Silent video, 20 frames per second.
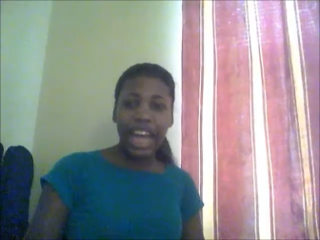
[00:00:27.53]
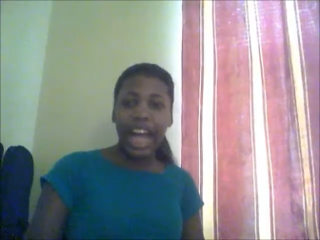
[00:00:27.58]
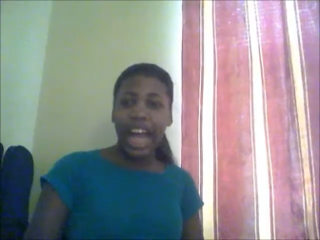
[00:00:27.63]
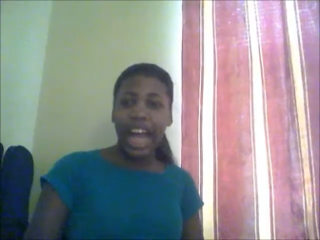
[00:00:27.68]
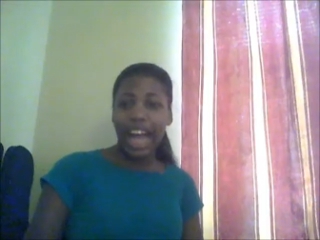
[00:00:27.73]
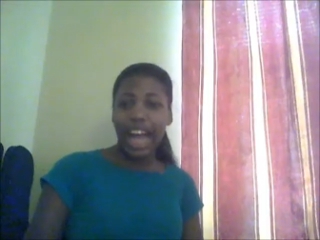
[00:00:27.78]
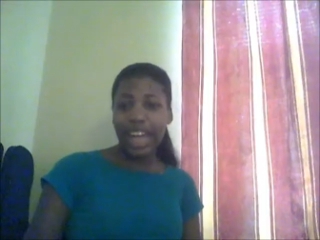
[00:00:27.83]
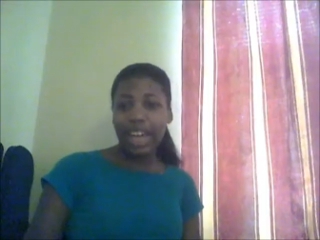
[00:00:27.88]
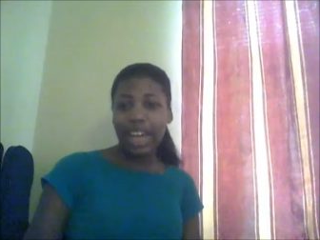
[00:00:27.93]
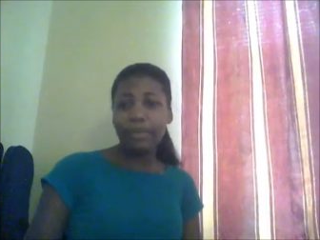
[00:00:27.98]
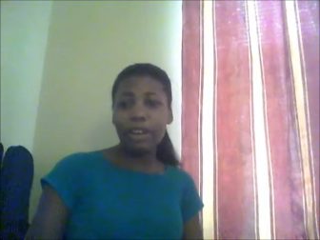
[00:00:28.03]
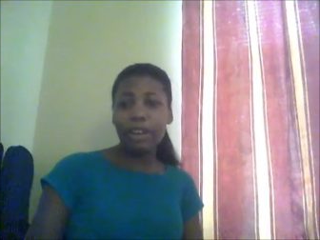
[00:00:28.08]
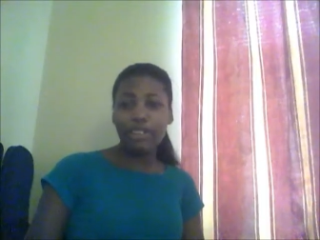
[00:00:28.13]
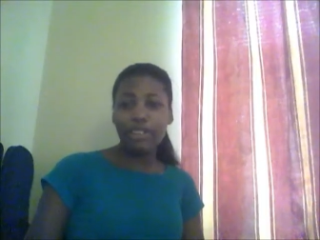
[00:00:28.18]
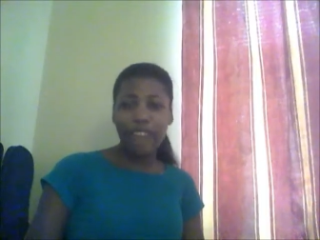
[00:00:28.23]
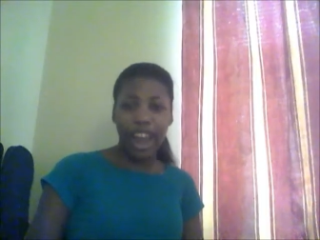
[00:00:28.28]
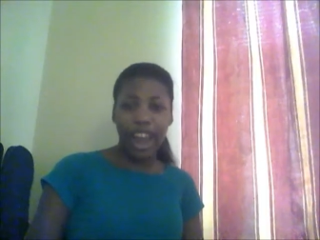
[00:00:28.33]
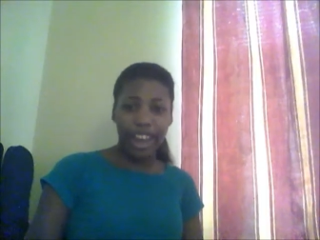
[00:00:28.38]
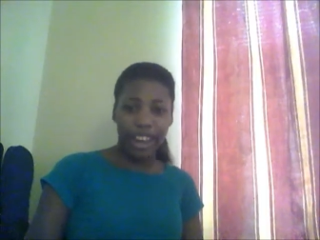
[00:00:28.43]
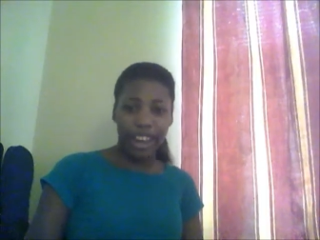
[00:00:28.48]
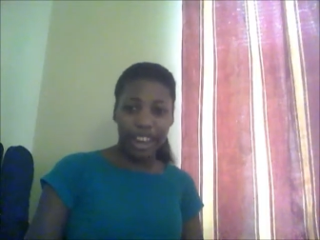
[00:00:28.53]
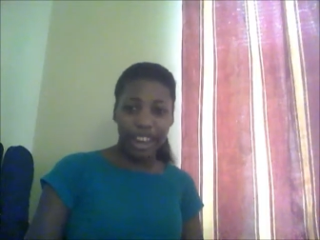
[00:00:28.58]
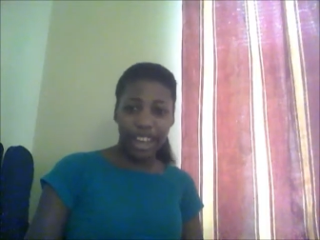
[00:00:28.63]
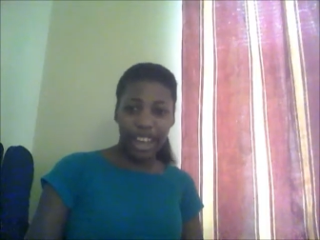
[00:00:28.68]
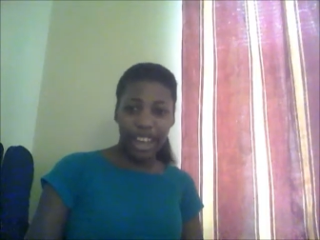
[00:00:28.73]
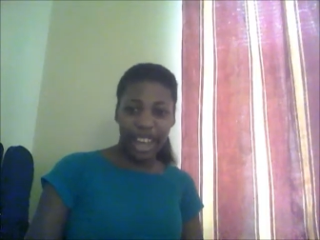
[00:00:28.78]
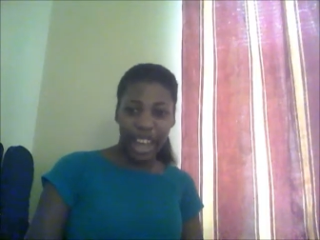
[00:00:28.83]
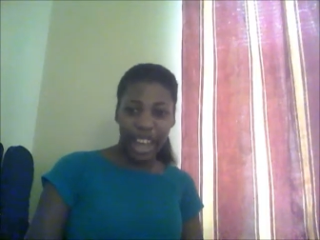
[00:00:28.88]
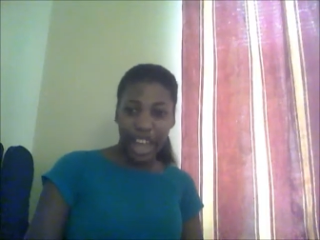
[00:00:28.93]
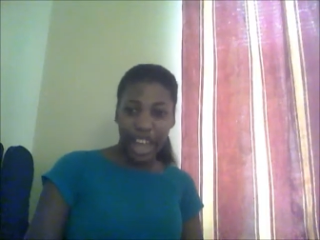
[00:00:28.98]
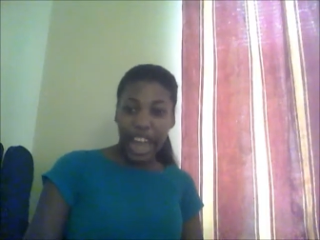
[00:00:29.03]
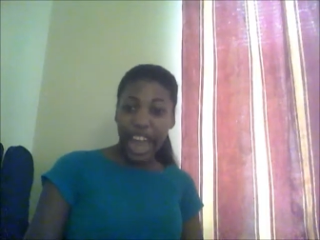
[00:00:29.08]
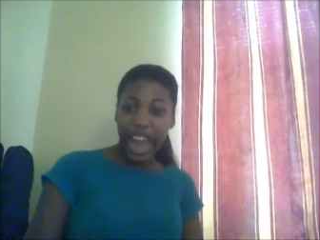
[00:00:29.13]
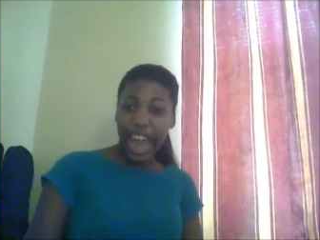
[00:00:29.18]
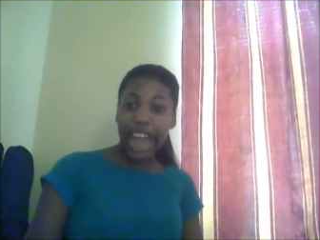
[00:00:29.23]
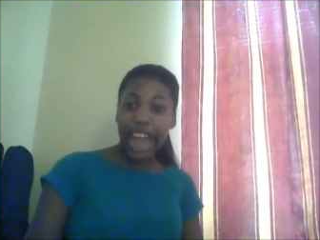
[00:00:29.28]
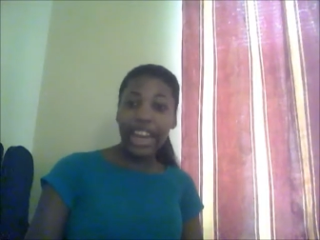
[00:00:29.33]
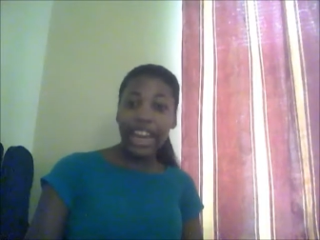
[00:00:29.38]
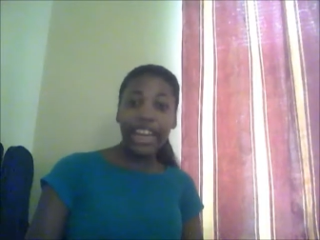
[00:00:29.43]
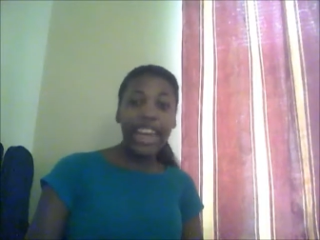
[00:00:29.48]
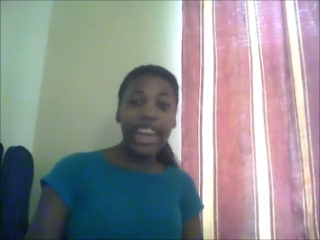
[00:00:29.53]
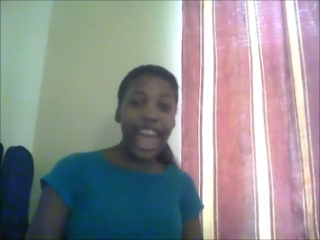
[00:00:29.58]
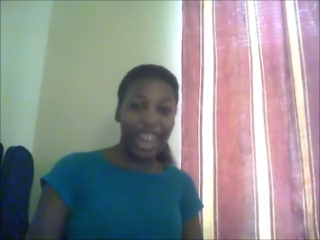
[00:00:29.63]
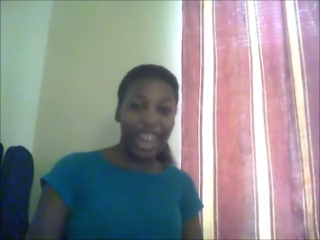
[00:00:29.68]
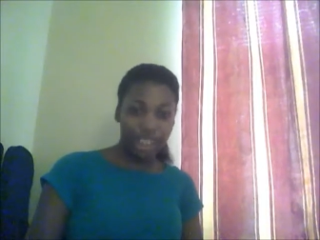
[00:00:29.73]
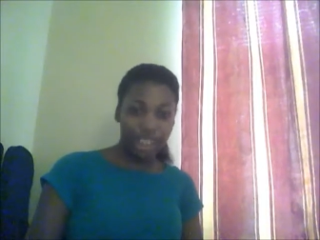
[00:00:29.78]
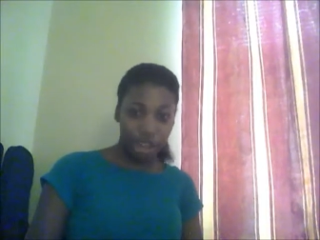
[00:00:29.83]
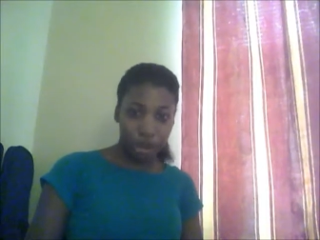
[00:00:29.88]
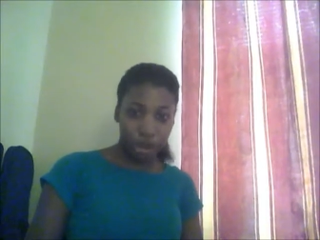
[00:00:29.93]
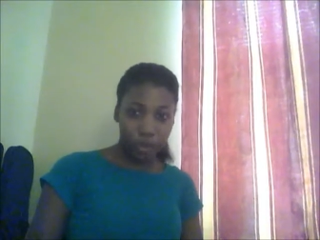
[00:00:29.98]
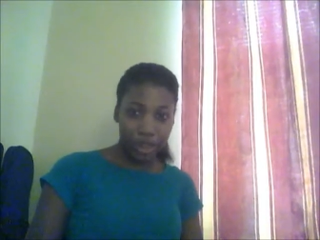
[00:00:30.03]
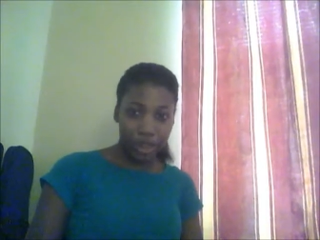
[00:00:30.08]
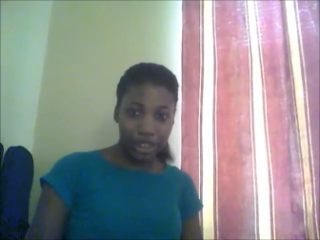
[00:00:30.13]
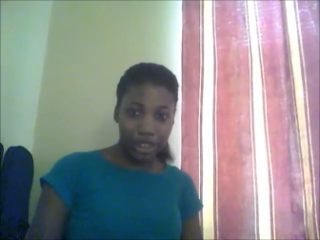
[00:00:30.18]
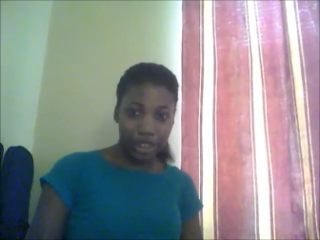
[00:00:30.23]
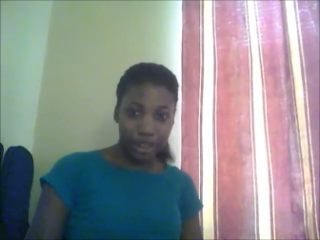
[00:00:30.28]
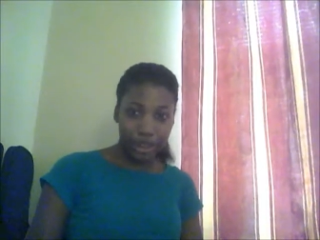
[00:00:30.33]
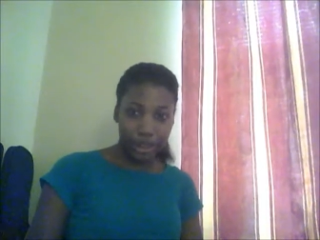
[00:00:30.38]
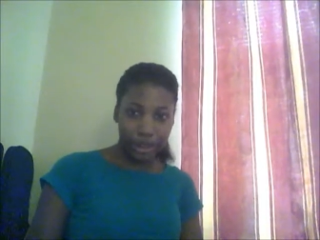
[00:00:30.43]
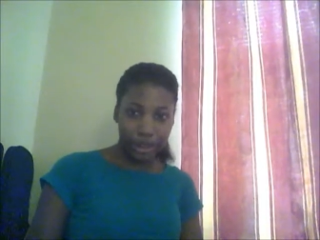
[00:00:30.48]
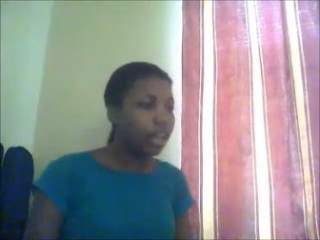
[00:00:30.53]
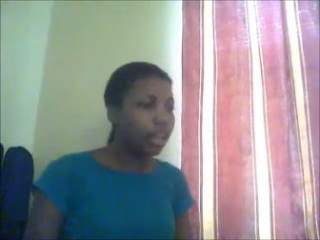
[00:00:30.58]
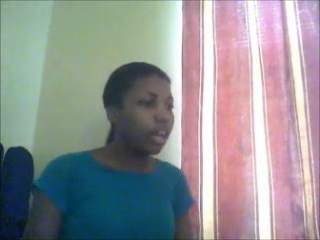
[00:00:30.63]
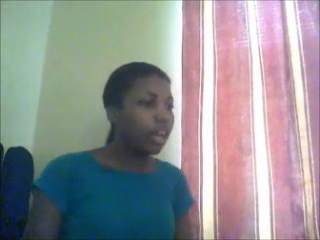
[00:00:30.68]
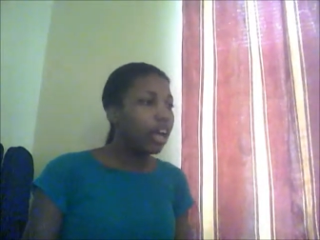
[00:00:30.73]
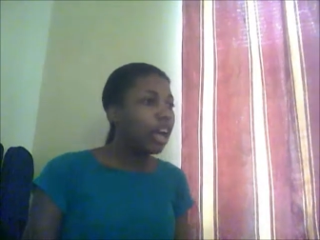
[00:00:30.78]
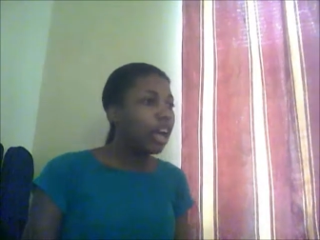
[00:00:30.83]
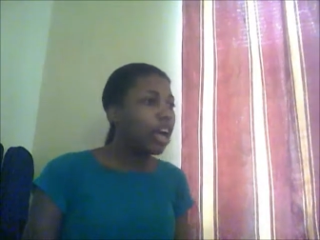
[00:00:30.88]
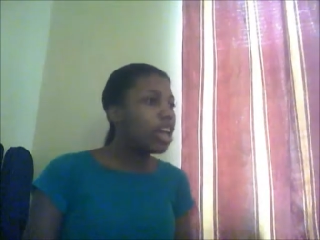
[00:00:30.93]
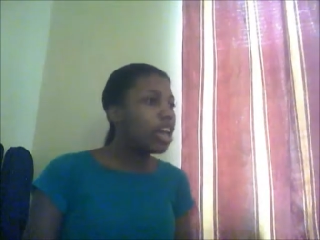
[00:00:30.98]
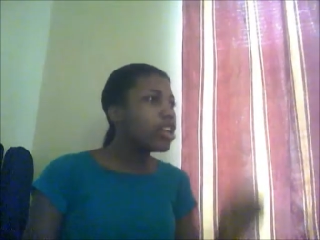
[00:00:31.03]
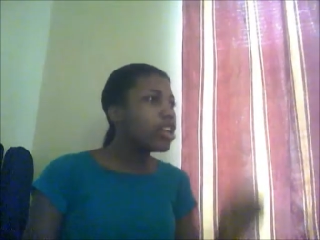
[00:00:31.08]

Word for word: I am a writer and an actress. An